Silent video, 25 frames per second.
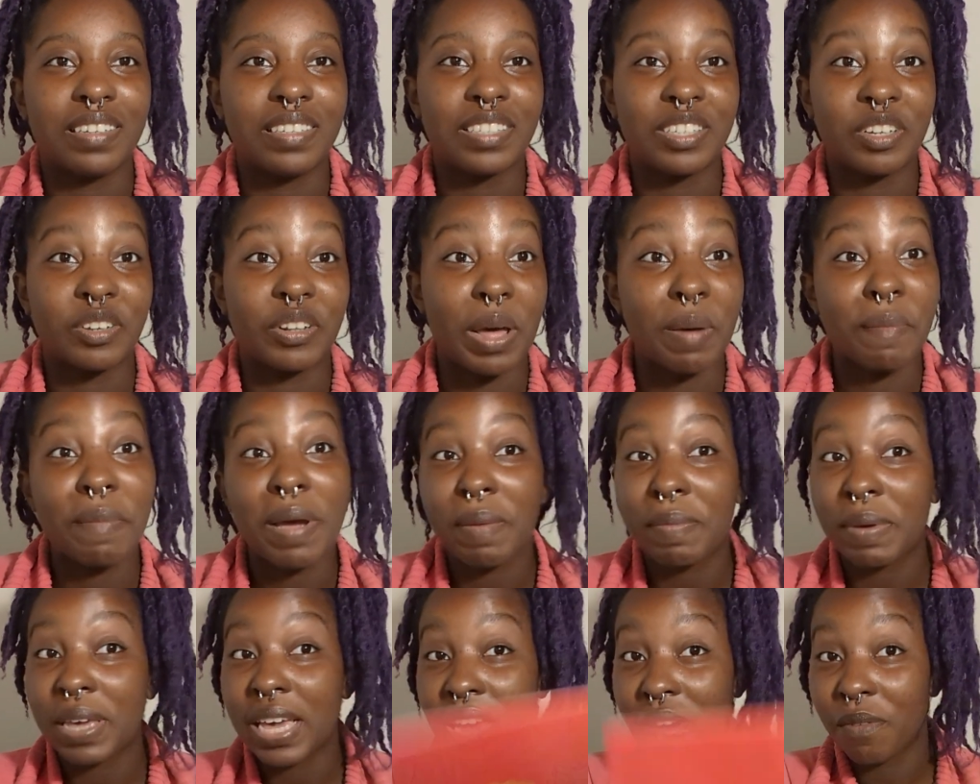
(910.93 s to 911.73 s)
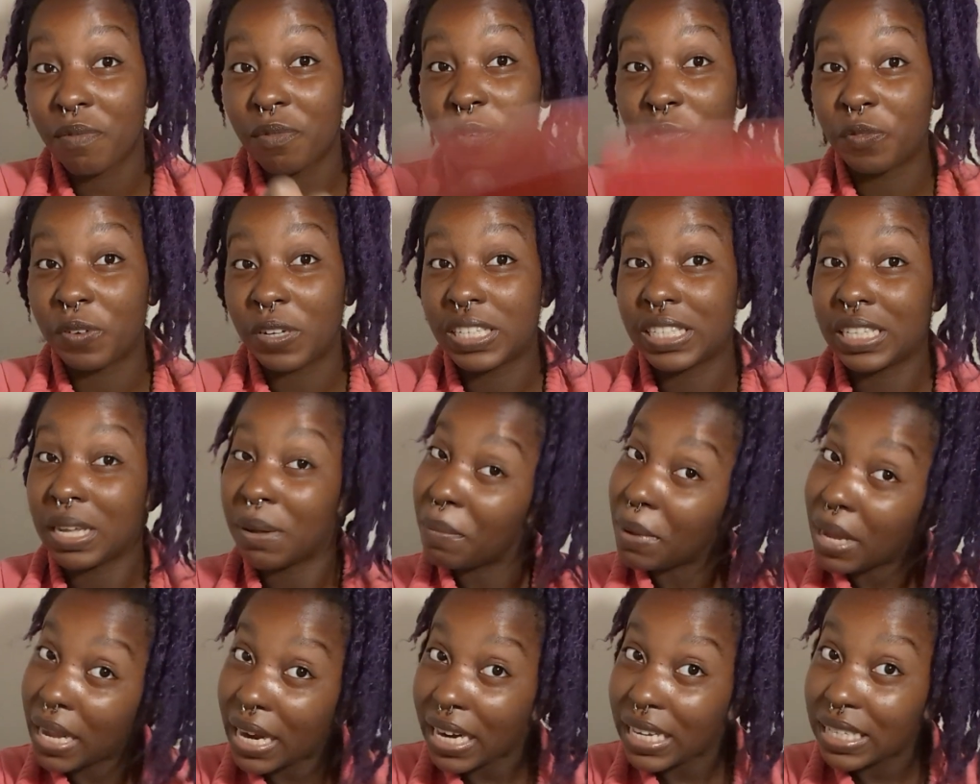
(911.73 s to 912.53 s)
So that might be helpful for
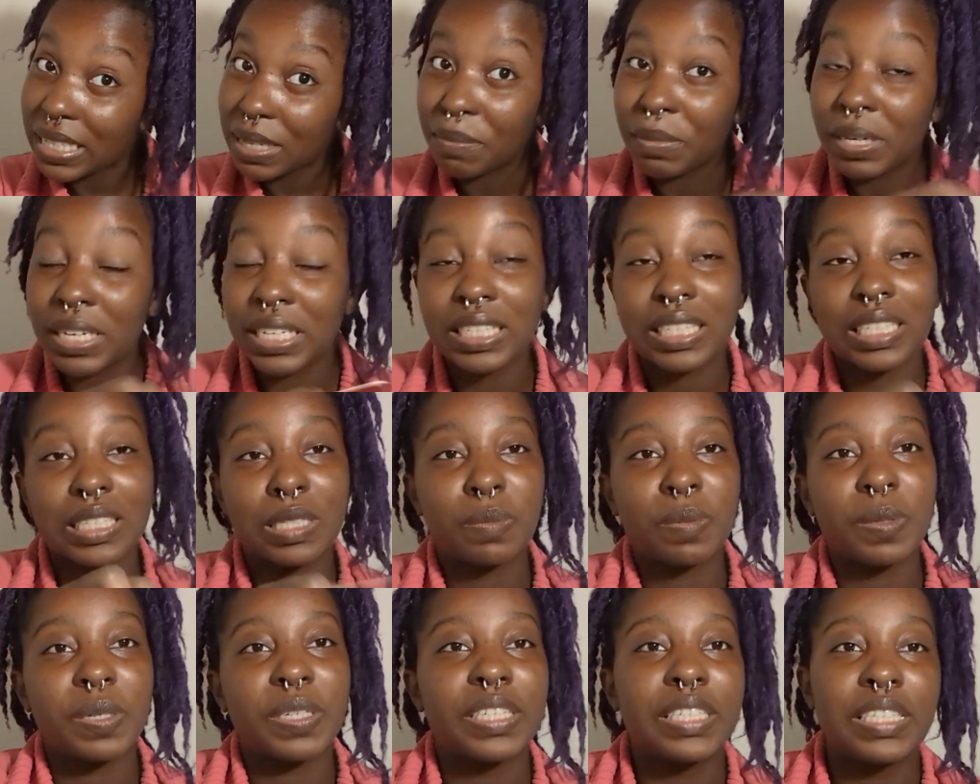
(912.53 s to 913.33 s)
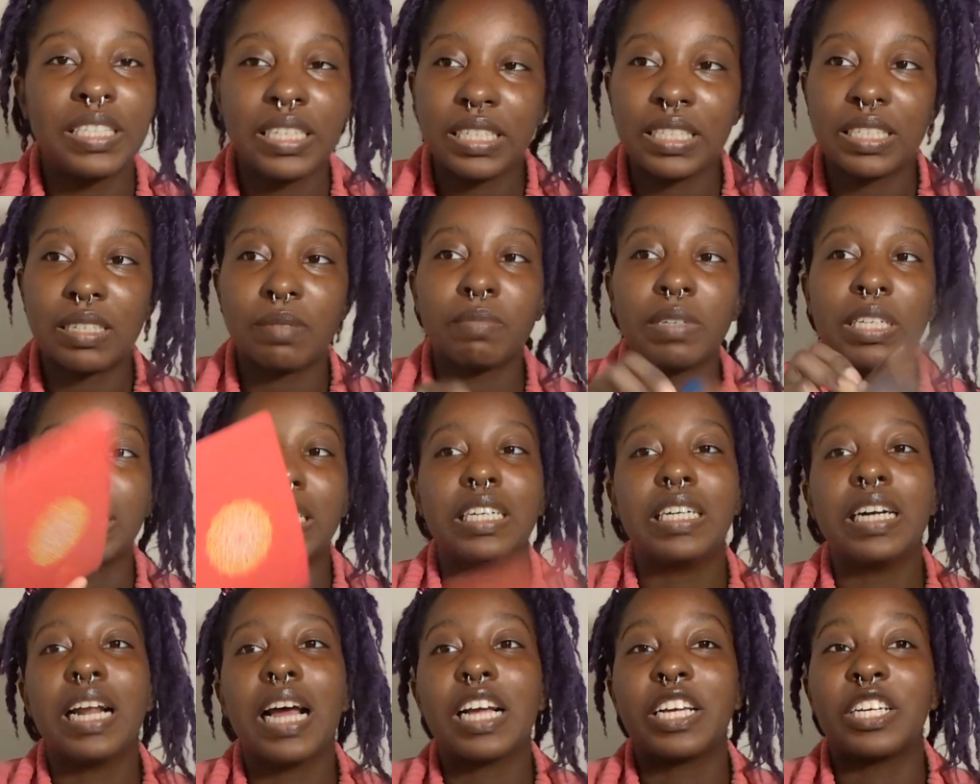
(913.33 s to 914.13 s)
somebody. Somebody's experiencing something
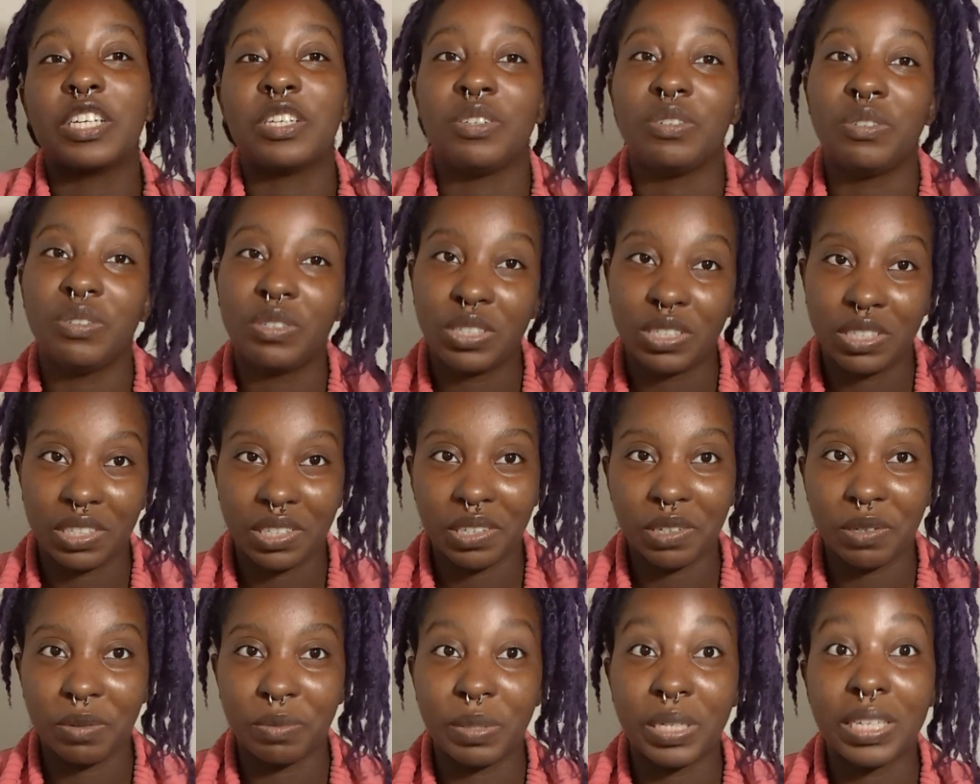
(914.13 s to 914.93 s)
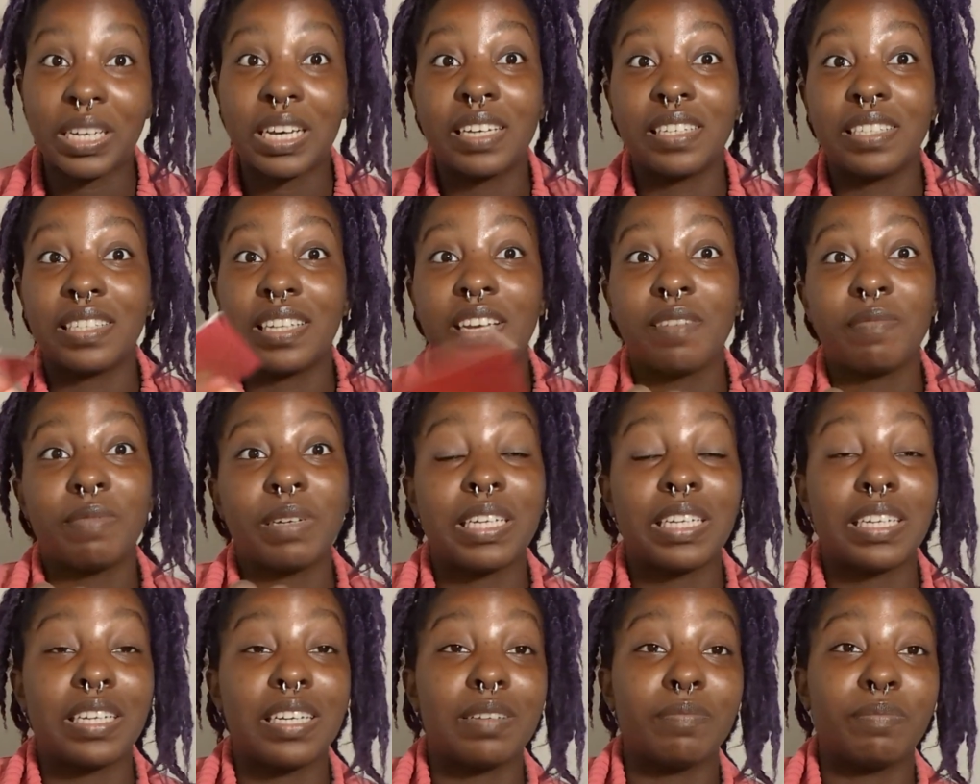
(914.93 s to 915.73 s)
they're not used to because
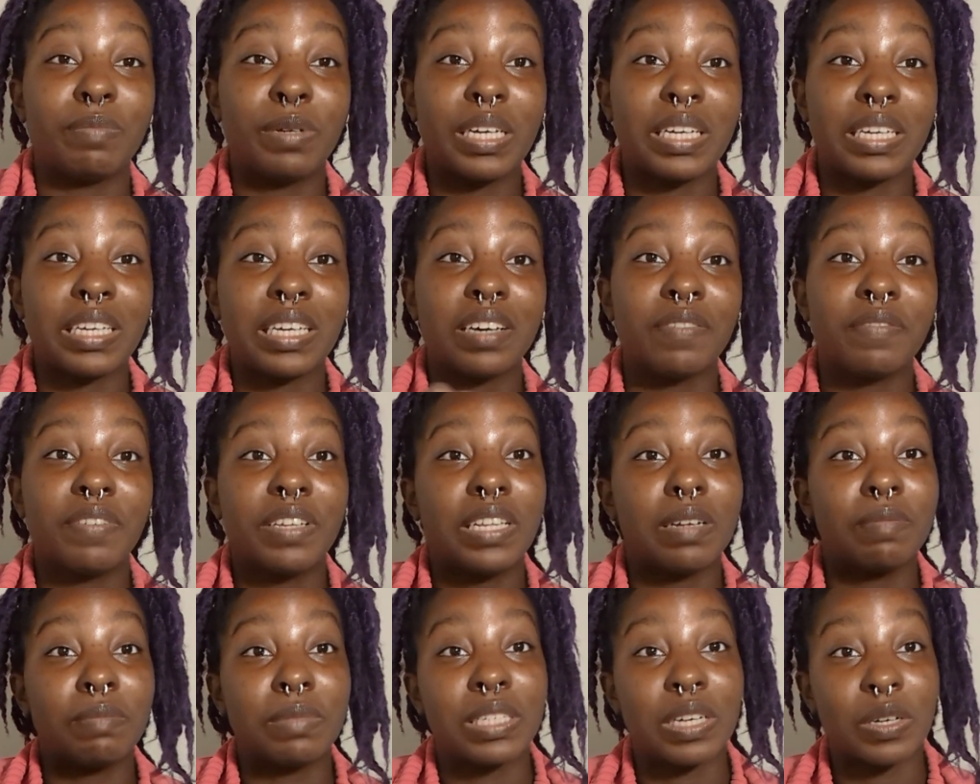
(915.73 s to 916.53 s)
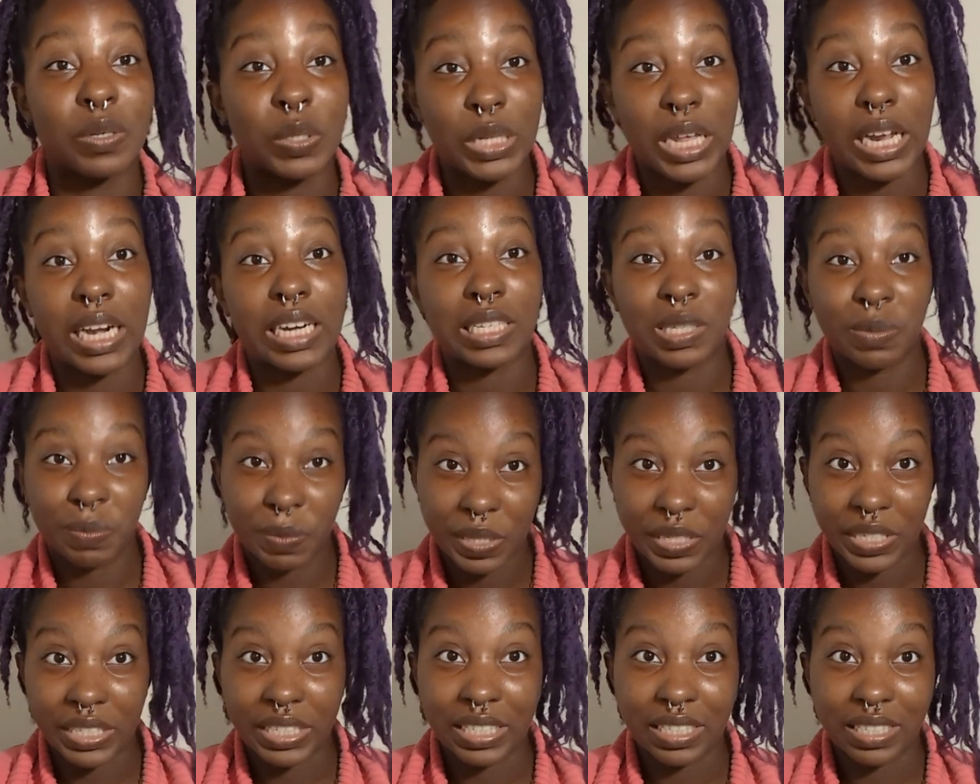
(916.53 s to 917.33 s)
they've been giving themselves that
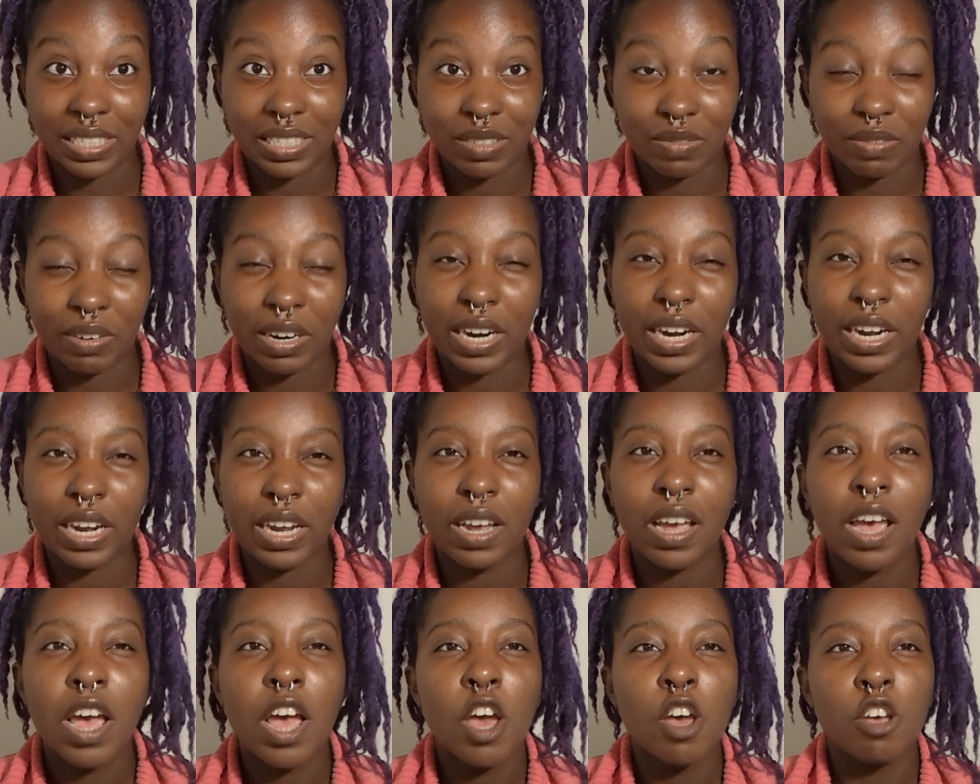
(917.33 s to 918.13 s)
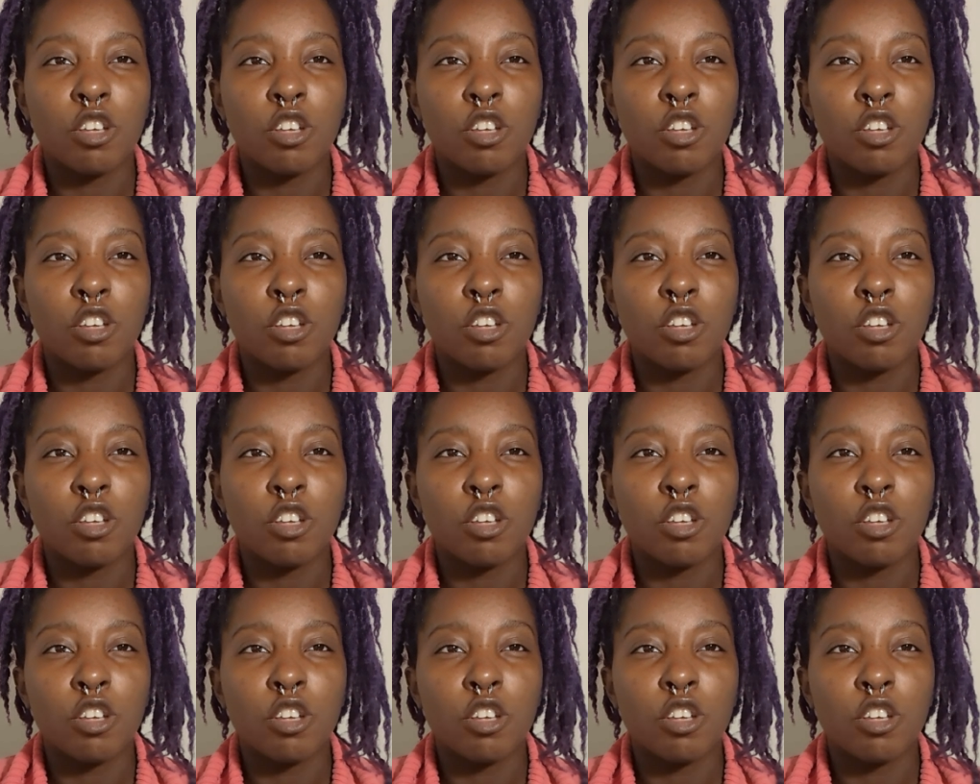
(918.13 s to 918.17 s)
experience, right?